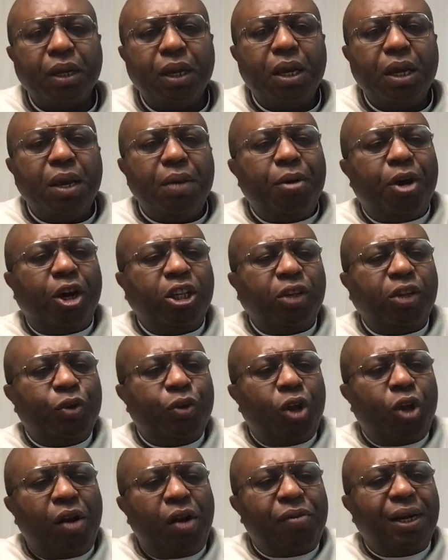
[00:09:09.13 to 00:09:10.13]
Because if we
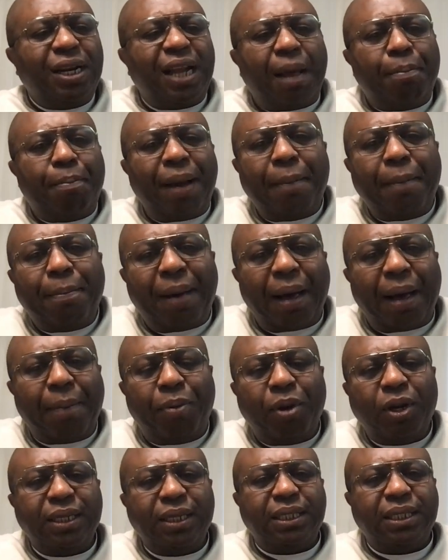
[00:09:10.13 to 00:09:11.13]
don't create that buyback
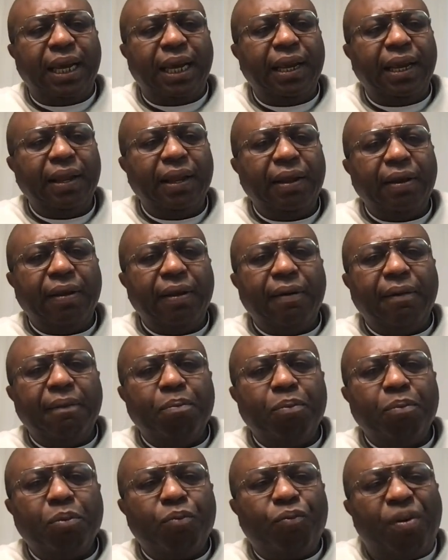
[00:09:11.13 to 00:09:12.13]
policy,
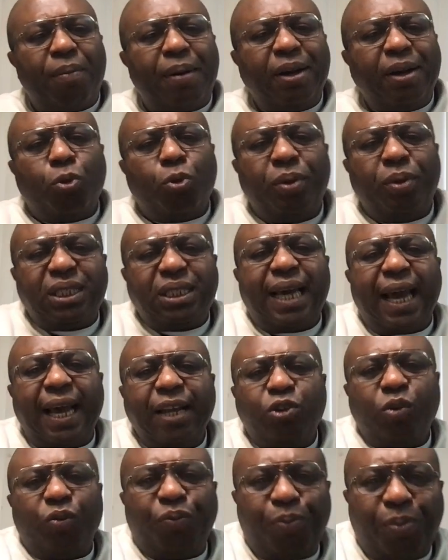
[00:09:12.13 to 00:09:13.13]
farmers will be scared
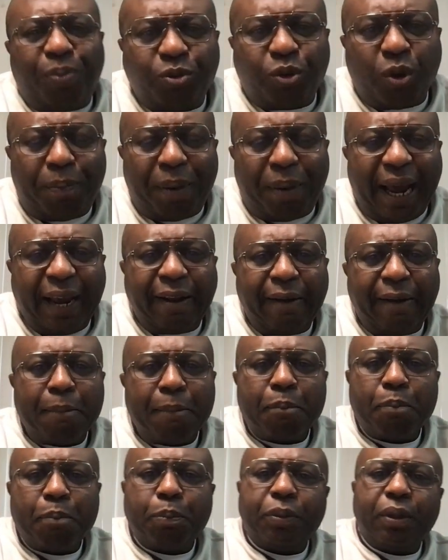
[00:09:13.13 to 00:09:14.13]
to buy
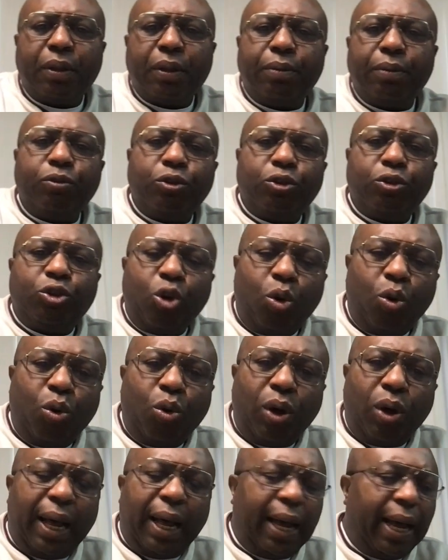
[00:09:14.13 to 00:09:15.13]

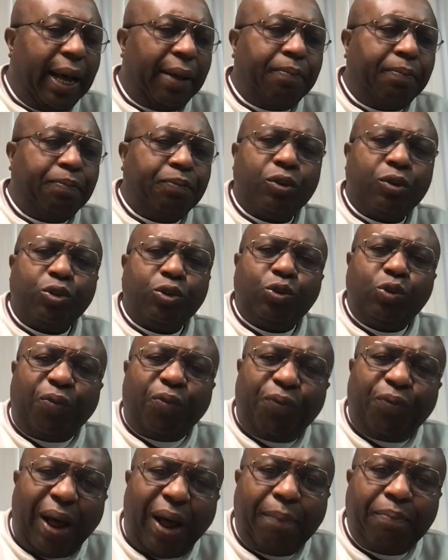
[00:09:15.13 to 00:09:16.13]
to to
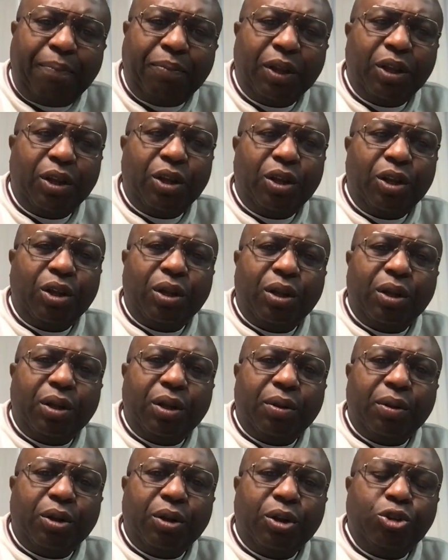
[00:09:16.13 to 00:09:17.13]
farm,
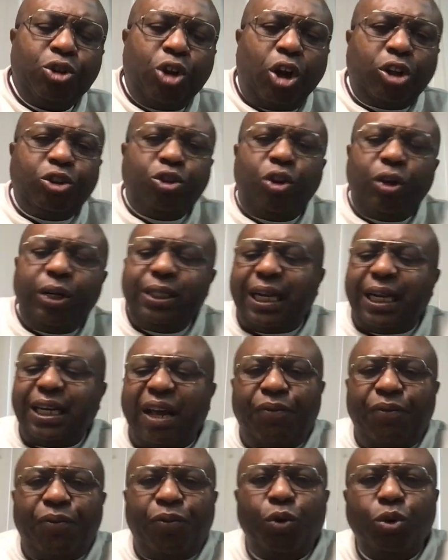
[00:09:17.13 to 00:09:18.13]
not knowing that their
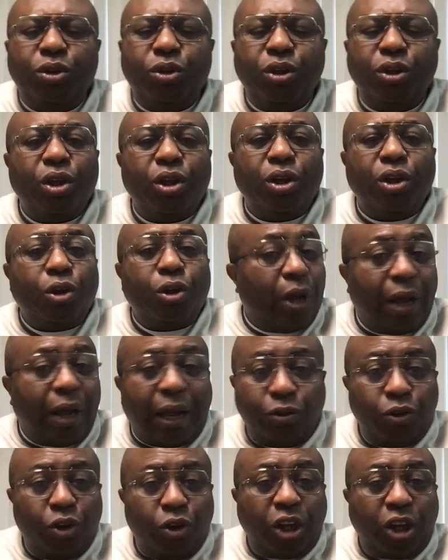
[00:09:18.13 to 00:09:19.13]
food,
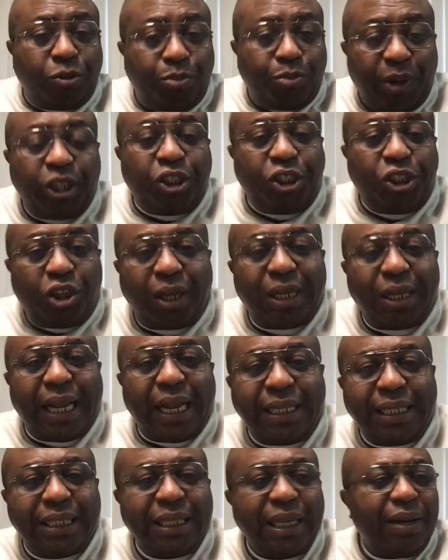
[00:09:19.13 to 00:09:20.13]
not being sure that
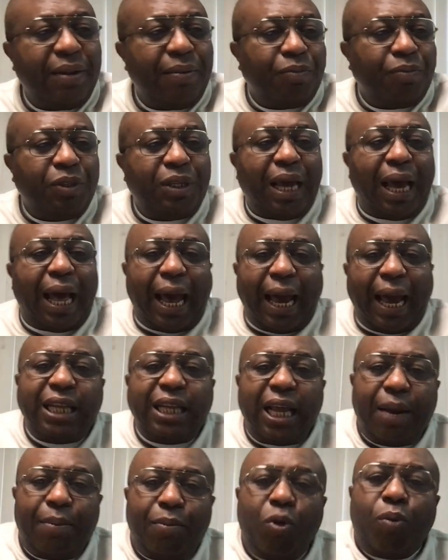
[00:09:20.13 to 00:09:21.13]
their
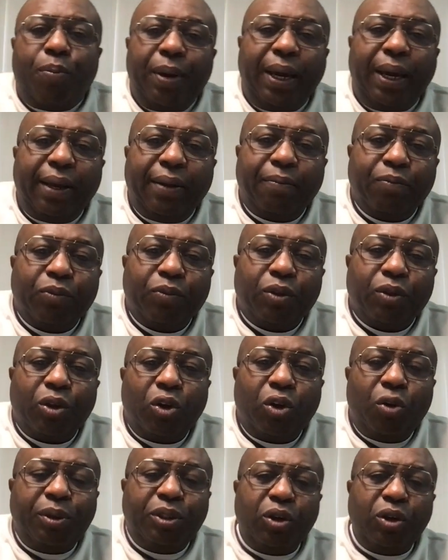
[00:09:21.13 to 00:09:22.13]
item will be
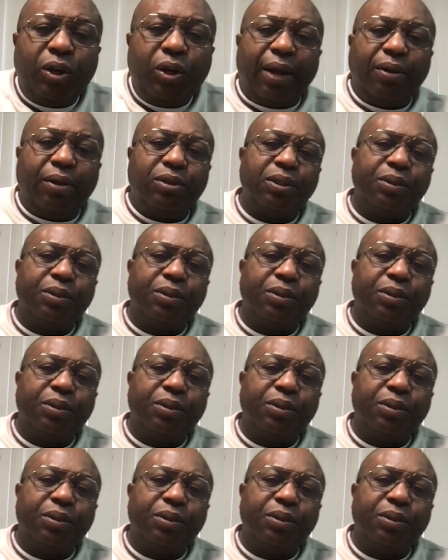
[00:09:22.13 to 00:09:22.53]
sold out.